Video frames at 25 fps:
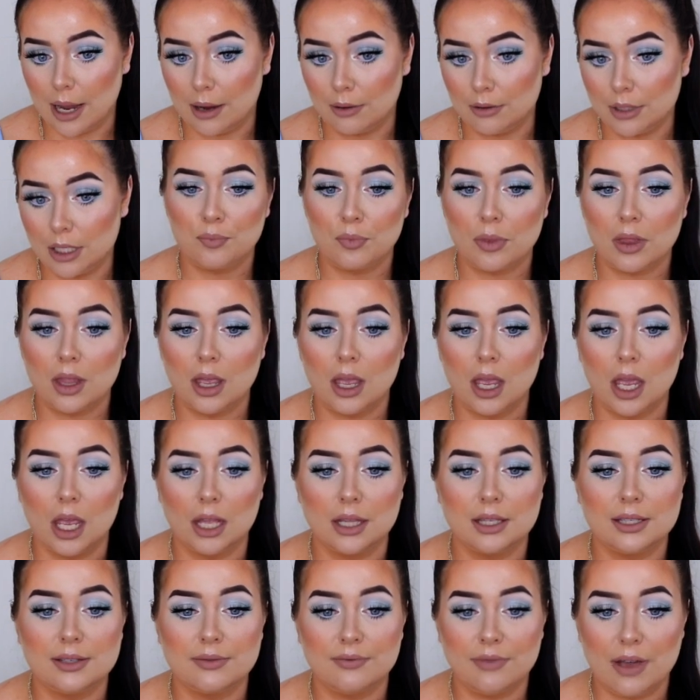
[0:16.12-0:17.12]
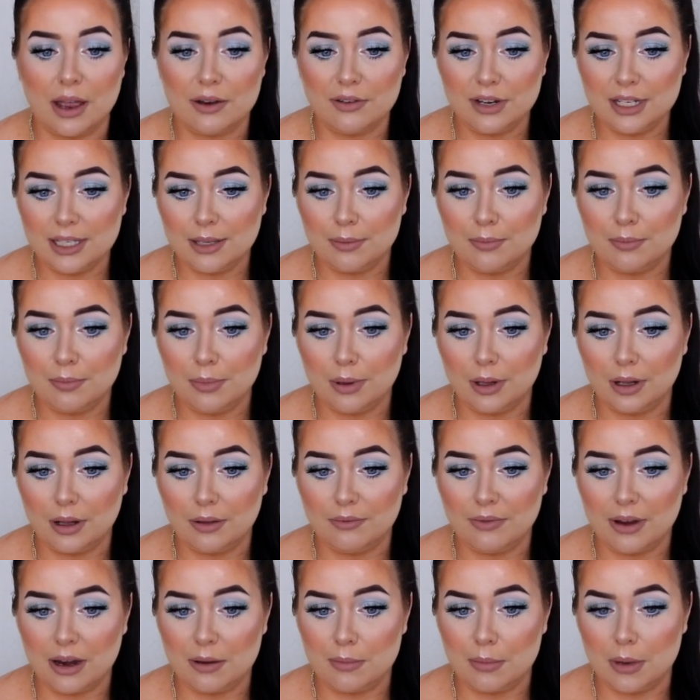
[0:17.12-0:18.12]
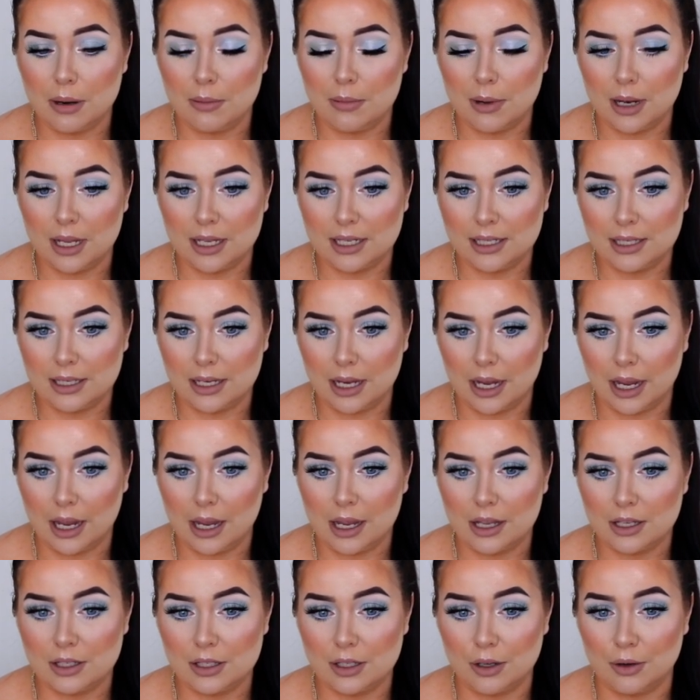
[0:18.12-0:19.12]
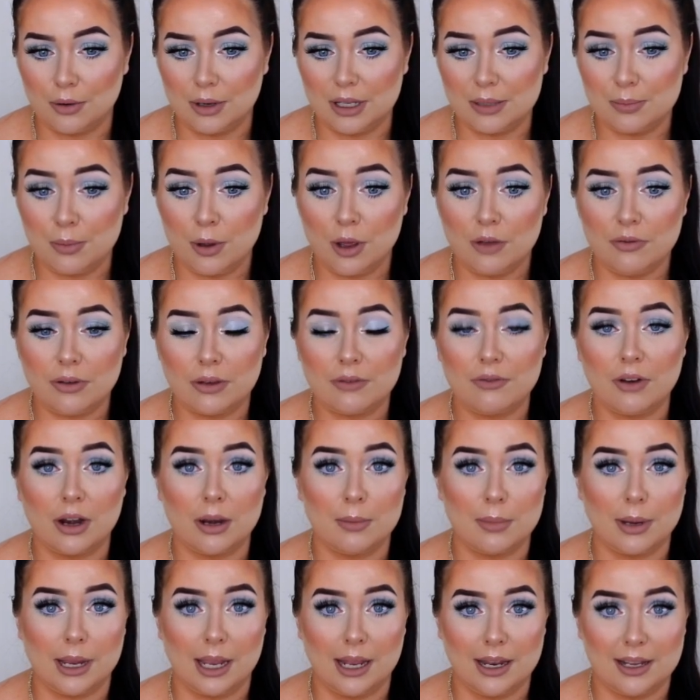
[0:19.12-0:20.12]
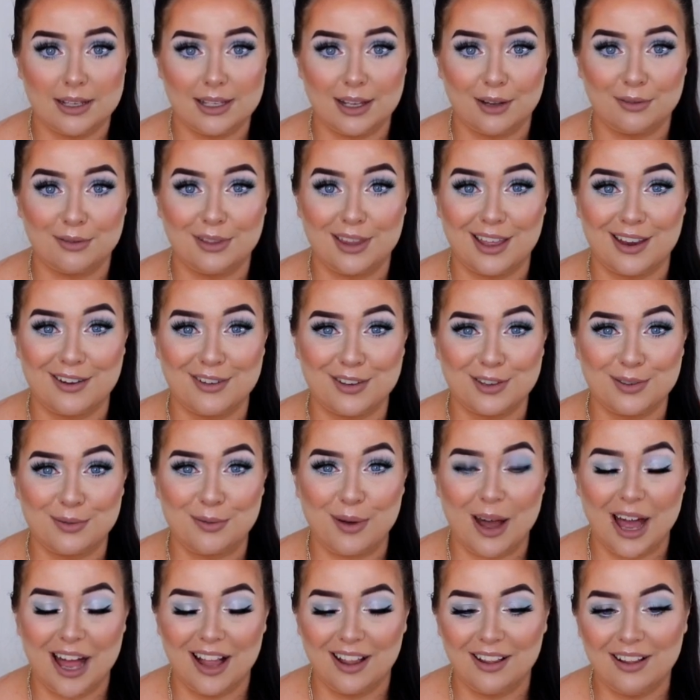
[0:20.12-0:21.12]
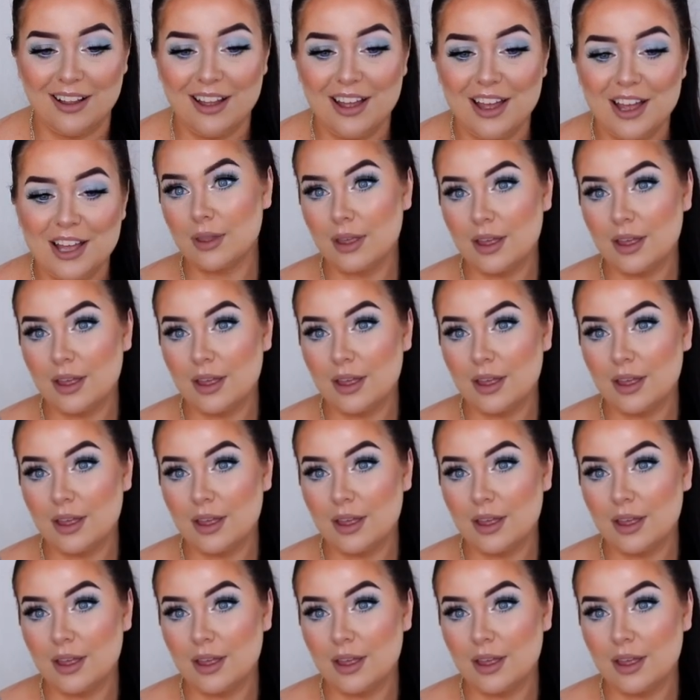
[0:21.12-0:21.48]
out. It's very simple, very minimalistic, so it's perfect for any beginners out there as well.